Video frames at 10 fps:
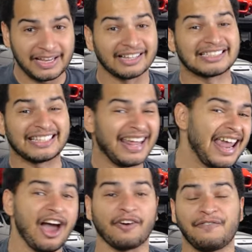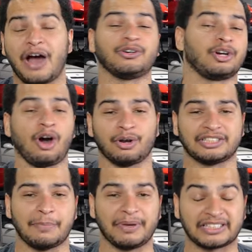because today on Found on Auto
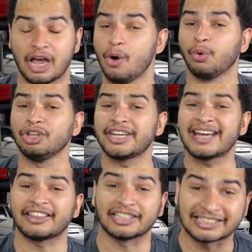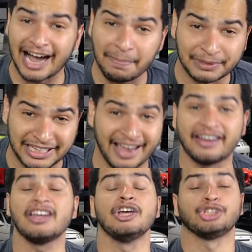Tempest, we're looking at the top
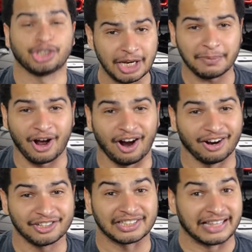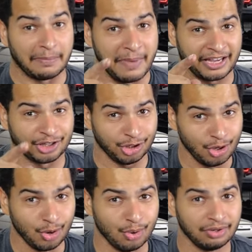10 cheap cars that make
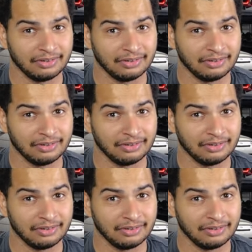you